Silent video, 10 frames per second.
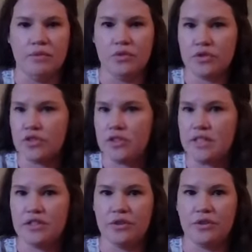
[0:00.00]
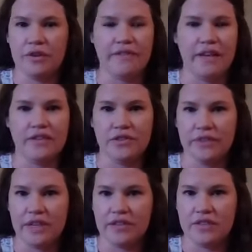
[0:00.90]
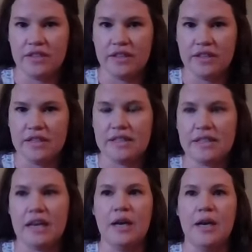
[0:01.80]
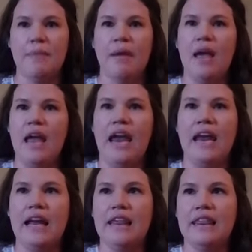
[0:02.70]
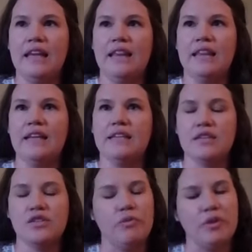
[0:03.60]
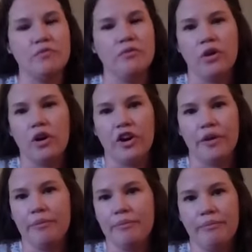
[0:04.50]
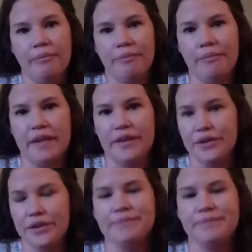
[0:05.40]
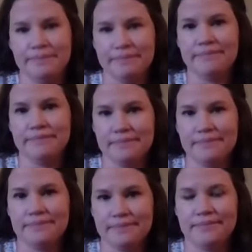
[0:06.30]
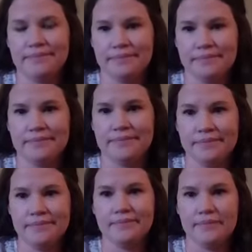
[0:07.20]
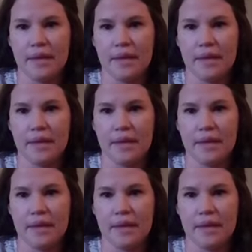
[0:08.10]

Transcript: nutritionist. You don't have any certifications in this. And I think that it does so much more harm than good. Yeah. Thank you